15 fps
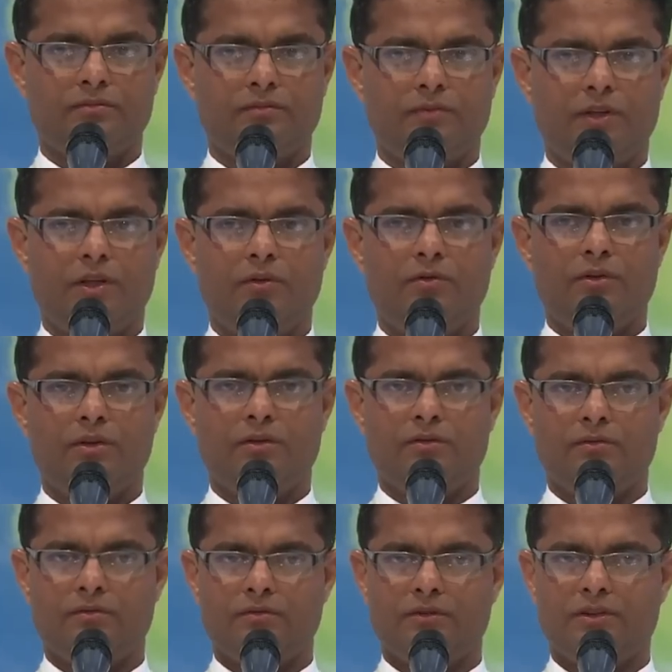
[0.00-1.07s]

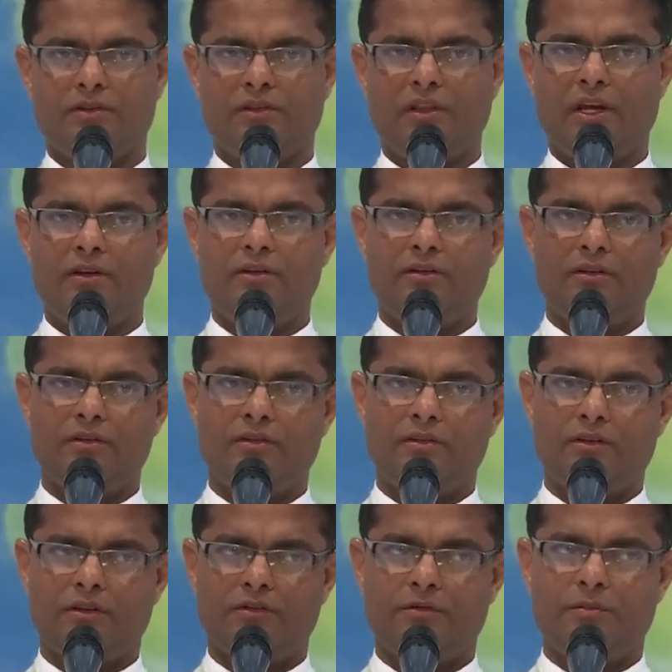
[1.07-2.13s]
even the
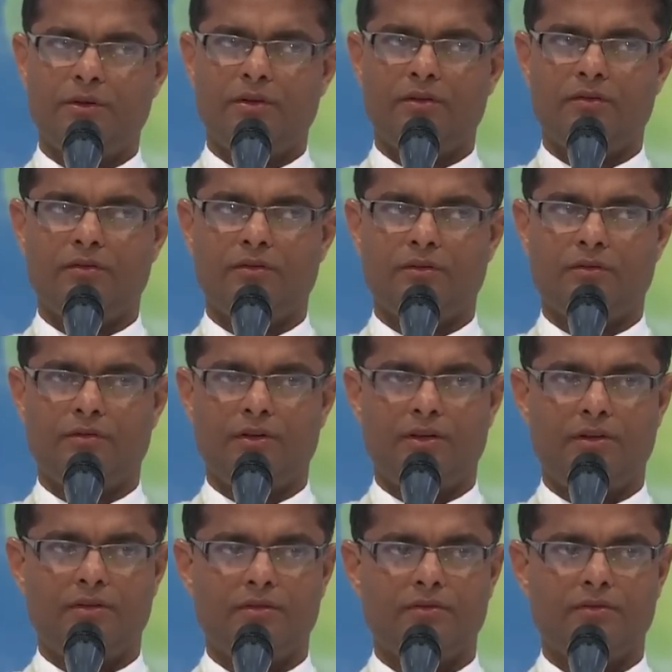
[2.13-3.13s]
slightest experience of it,